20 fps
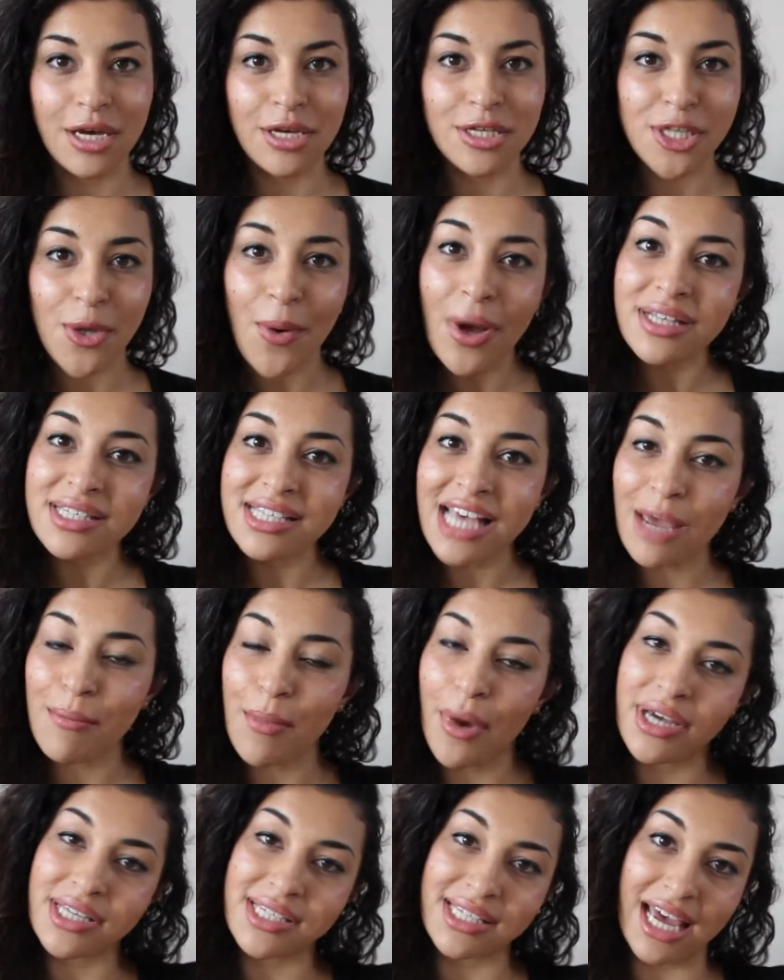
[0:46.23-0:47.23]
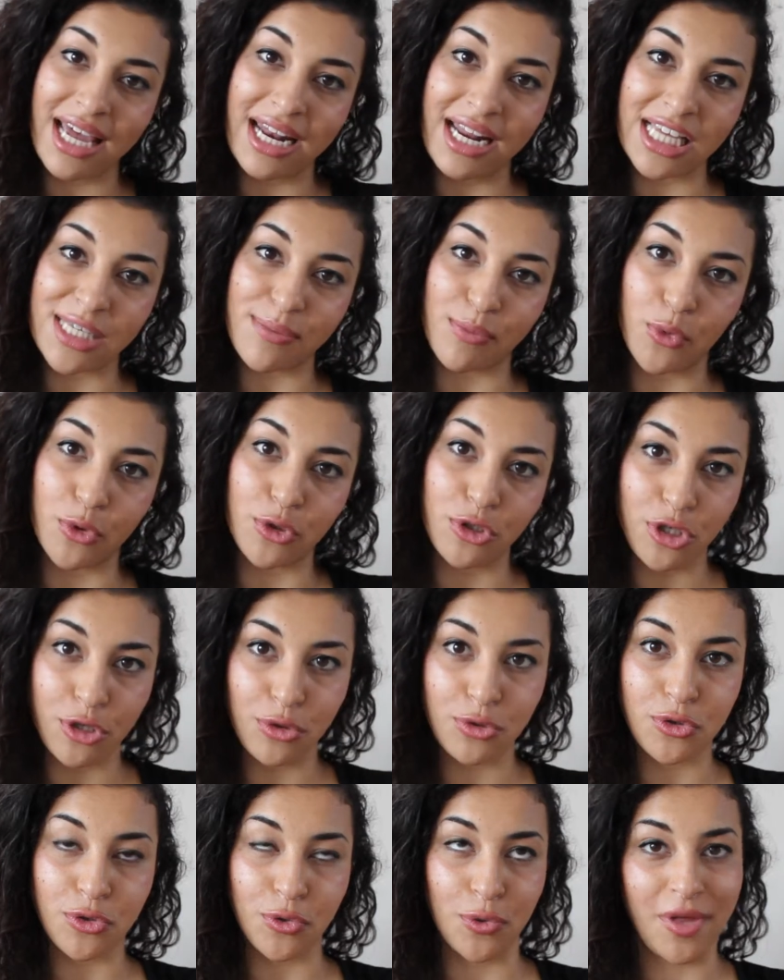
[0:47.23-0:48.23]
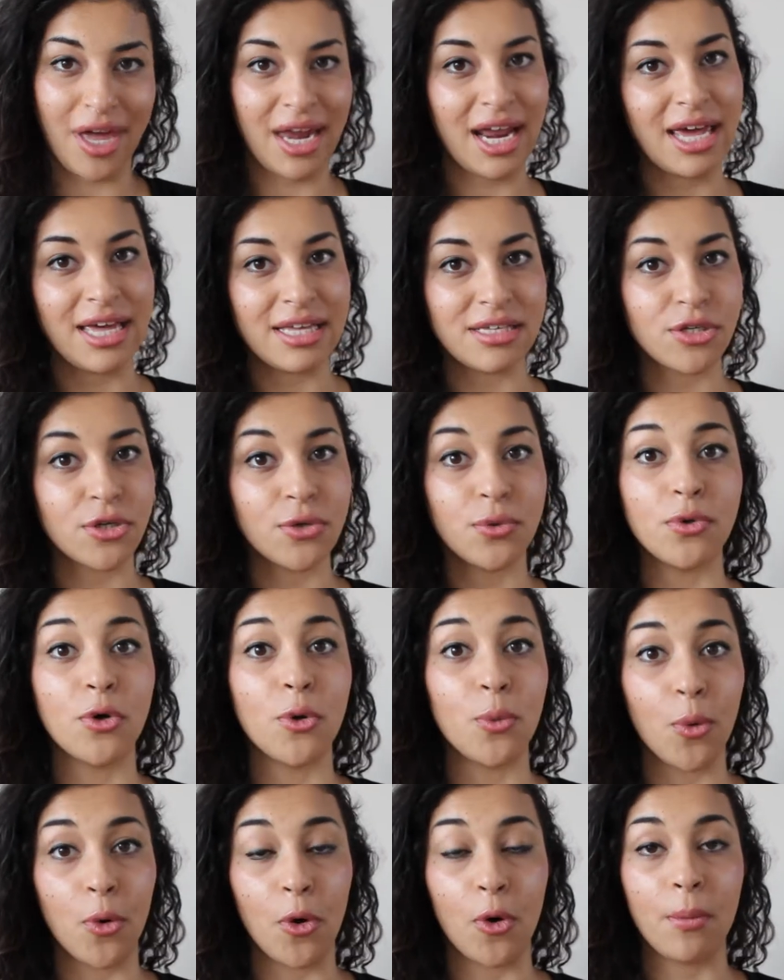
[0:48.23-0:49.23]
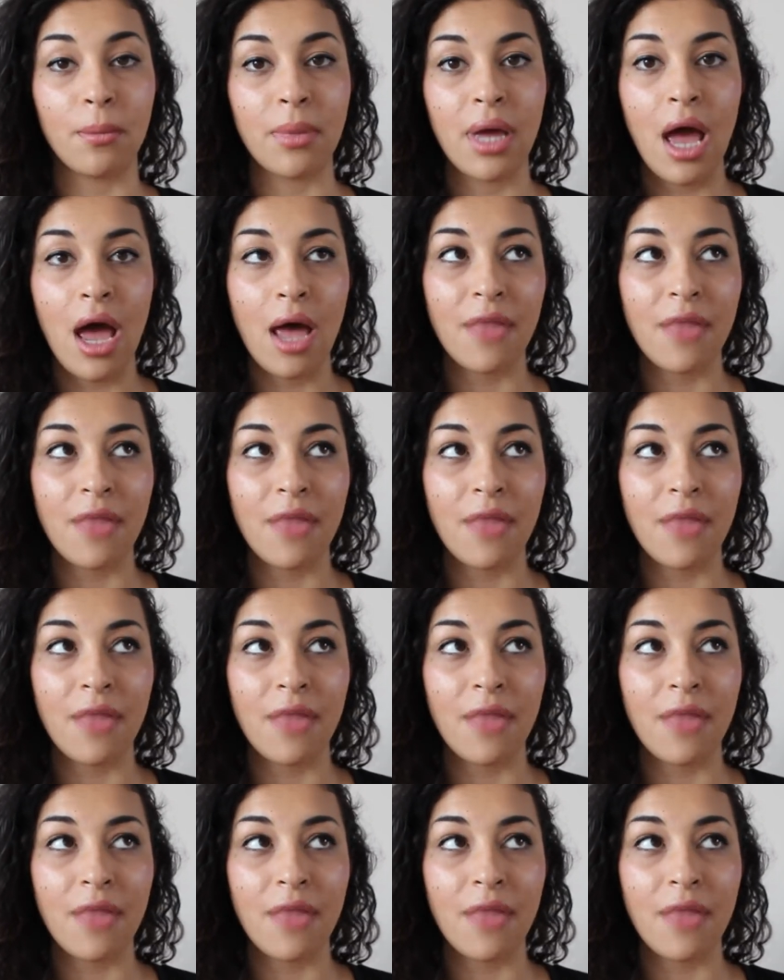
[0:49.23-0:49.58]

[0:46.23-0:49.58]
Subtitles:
So I'd say my skin is more neutral than it is cool or warm.